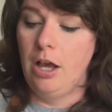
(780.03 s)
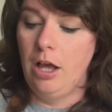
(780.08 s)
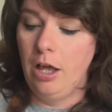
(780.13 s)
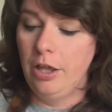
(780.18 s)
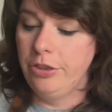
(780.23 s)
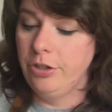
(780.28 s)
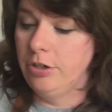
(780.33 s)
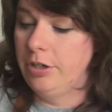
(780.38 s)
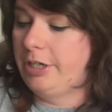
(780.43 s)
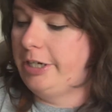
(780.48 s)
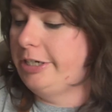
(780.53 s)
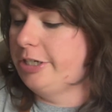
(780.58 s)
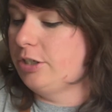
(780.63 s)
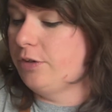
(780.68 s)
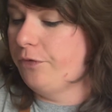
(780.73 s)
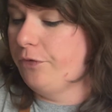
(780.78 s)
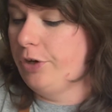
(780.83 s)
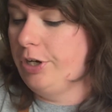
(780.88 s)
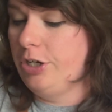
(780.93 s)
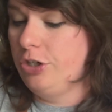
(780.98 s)
other East
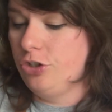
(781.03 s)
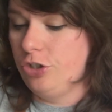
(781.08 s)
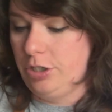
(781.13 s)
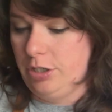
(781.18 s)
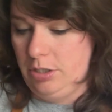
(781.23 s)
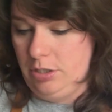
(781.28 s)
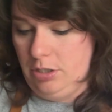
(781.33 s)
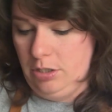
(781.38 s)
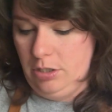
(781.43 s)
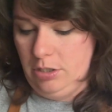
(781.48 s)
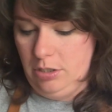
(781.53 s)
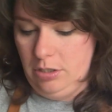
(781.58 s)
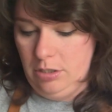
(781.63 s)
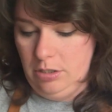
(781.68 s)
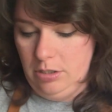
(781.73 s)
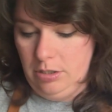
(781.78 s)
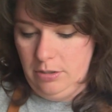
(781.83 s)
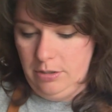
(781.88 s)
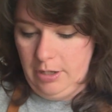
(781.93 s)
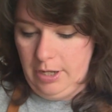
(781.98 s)
Frisian,
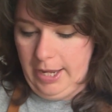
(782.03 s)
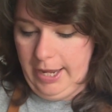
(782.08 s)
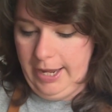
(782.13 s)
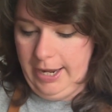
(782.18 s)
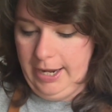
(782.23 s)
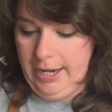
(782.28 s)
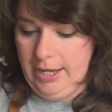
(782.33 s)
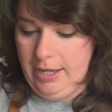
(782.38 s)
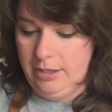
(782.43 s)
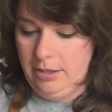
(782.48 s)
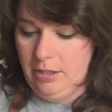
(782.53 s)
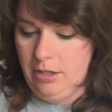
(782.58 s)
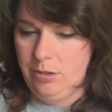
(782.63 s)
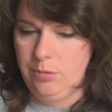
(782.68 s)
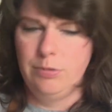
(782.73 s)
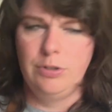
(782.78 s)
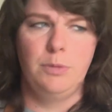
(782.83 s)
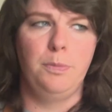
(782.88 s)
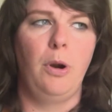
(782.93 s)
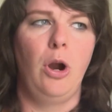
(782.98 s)
and there
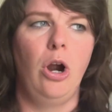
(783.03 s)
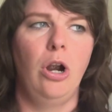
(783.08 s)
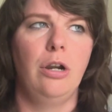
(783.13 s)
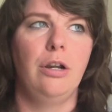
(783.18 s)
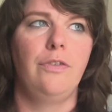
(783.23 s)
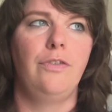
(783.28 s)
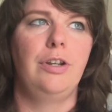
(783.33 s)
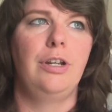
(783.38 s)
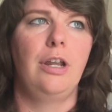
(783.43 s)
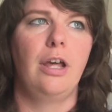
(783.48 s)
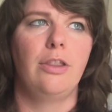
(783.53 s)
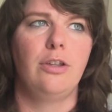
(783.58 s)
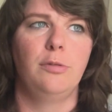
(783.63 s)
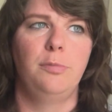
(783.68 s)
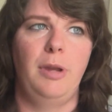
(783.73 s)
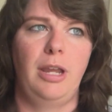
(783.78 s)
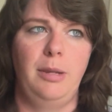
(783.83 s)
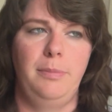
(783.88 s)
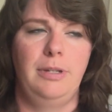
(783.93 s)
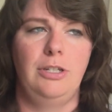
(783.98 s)
was part of another
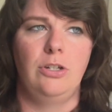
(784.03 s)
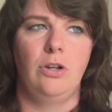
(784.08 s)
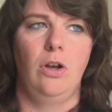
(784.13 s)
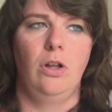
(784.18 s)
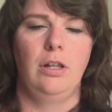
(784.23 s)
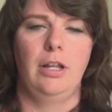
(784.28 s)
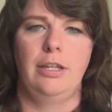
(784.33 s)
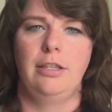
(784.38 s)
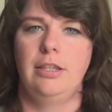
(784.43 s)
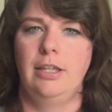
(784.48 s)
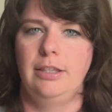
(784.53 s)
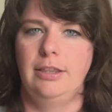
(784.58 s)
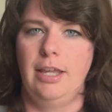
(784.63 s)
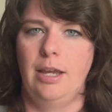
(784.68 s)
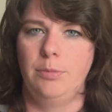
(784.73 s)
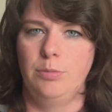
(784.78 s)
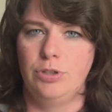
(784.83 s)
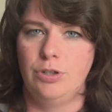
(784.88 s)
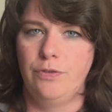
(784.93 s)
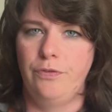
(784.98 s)
Baby Doll, I think that
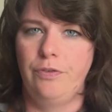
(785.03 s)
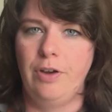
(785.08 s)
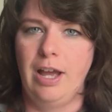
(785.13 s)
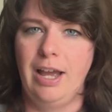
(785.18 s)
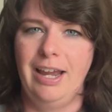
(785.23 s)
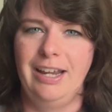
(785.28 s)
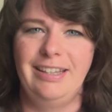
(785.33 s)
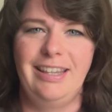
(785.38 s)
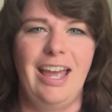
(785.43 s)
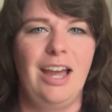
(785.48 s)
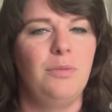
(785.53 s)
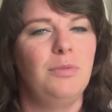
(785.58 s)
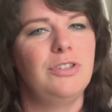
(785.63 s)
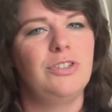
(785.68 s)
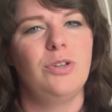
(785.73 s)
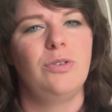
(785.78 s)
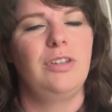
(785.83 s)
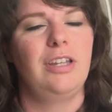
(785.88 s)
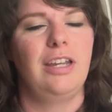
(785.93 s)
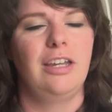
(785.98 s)
was fine. That one's
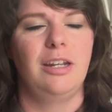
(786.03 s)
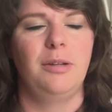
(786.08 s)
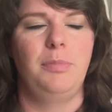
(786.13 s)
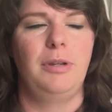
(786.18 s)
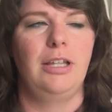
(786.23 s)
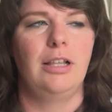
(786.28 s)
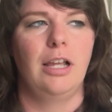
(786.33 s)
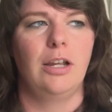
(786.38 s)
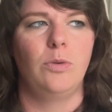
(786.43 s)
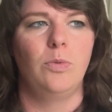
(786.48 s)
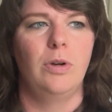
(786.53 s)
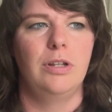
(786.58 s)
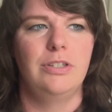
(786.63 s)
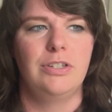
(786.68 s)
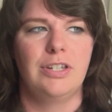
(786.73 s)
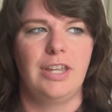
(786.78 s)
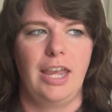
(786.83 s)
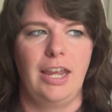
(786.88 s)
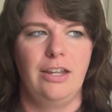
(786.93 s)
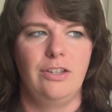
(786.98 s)
only going to be like 1
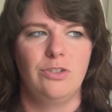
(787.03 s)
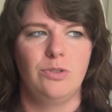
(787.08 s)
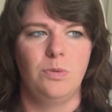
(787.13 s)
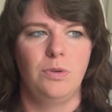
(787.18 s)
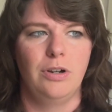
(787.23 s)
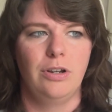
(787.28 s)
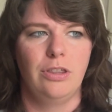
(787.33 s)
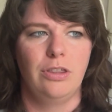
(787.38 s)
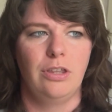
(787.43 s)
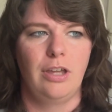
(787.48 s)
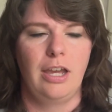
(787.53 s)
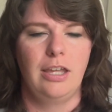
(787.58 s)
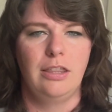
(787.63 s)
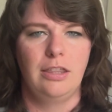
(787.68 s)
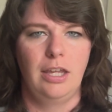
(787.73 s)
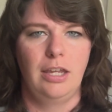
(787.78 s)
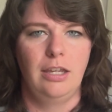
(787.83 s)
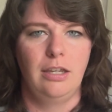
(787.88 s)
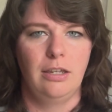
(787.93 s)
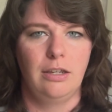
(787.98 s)
skein's worth, I
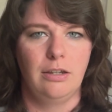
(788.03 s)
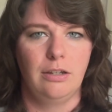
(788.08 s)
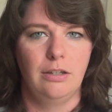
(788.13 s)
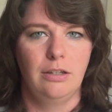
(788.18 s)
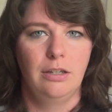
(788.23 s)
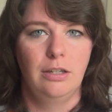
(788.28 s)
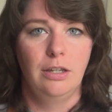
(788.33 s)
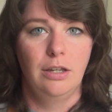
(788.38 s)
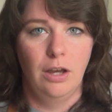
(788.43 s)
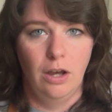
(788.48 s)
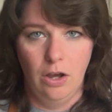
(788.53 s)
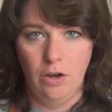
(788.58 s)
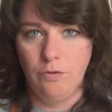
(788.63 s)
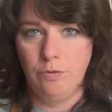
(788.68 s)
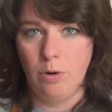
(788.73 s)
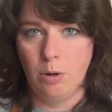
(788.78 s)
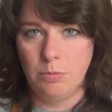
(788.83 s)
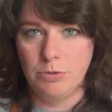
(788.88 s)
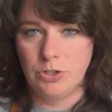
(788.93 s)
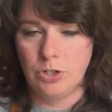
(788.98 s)
think, of
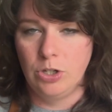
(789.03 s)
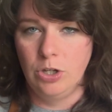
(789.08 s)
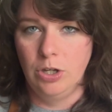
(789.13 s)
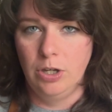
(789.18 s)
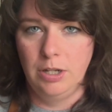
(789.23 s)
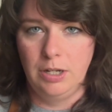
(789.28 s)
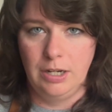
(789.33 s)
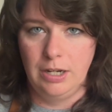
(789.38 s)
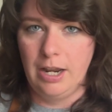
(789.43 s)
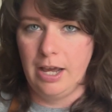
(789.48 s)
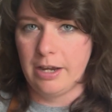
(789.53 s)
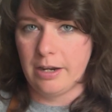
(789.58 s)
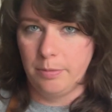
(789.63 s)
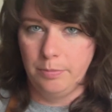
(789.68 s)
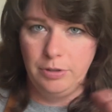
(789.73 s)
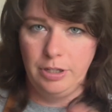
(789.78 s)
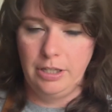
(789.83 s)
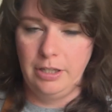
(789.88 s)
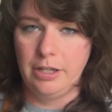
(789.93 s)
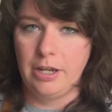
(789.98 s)
what was good and not
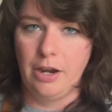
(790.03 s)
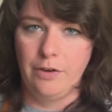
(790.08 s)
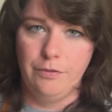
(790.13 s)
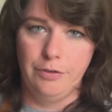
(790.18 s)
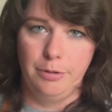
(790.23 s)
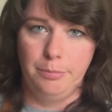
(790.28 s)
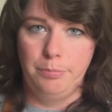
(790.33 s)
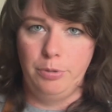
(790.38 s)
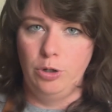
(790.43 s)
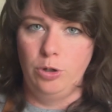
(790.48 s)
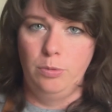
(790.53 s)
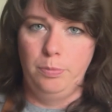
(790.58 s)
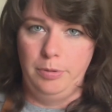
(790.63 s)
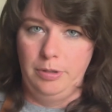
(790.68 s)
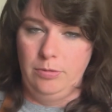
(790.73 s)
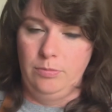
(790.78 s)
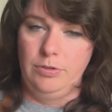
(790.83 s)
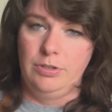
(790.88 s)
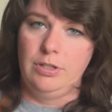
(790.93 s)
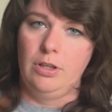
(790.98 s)
completely covered in poop
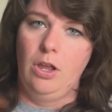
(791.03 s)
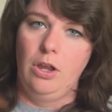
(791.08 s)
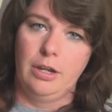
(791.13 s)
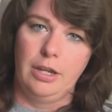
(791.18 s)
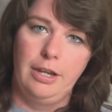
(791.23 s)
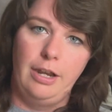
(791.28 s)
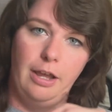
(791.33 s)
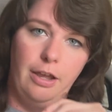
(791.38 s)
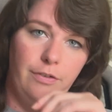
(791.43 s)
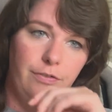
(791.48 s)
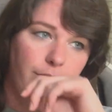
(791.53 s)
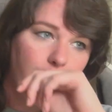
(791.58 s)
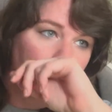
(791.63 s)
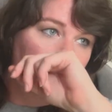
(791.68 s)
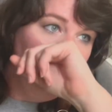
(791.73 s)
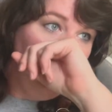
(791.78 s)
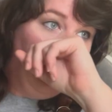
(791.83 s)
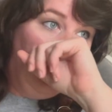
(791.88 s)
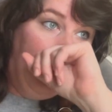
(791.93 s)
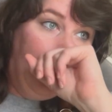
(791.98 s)
and was long enough.
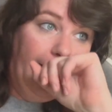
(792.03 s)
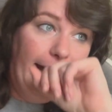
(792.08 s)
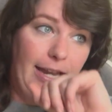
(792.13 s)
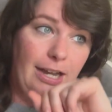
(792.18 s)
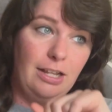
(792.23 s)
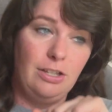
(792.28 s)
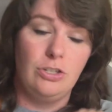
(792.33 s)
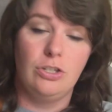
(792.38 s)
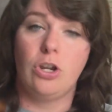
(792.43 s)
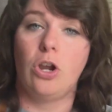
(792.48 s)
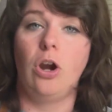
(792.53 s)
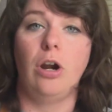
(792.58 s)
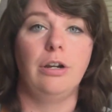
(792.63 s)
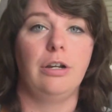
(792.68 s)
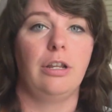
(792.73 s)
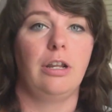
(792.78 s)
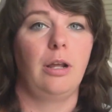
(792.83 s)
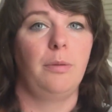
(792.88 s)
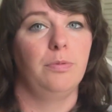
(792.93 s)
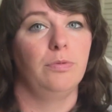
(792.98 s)
And it's
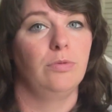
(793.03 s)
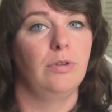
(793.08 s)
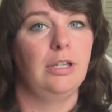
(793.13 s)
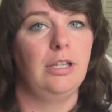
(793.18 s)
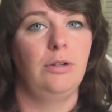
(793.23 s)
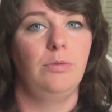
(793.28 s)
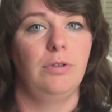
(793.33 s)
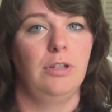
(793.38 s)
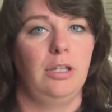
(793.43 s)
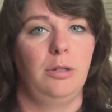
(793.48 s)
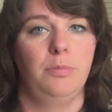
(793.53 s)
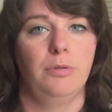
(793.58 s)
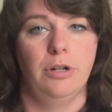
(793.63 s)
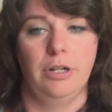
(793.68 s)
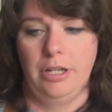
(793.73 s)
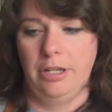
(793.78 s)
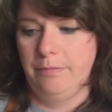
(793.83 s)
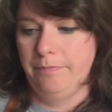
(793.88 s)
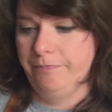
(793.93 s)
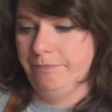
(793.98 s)
carded up really, really pretty.